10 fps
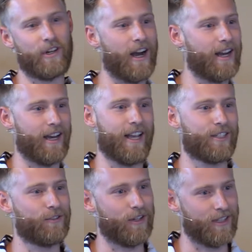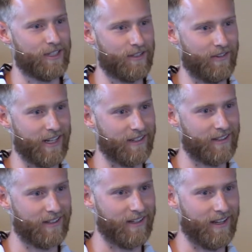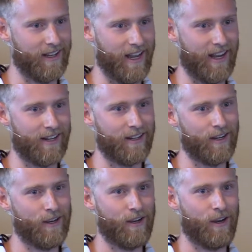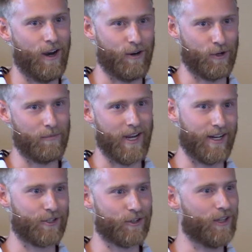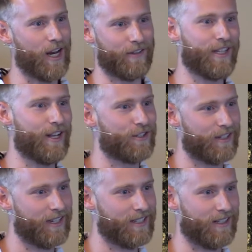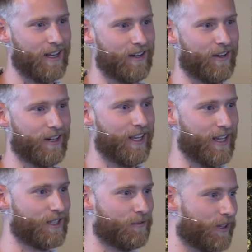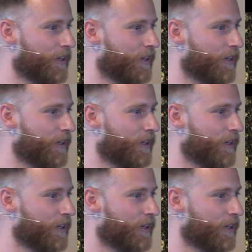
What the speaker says: high to high school at this event. And our group kind of drew a lot of attention because a lot of our kids were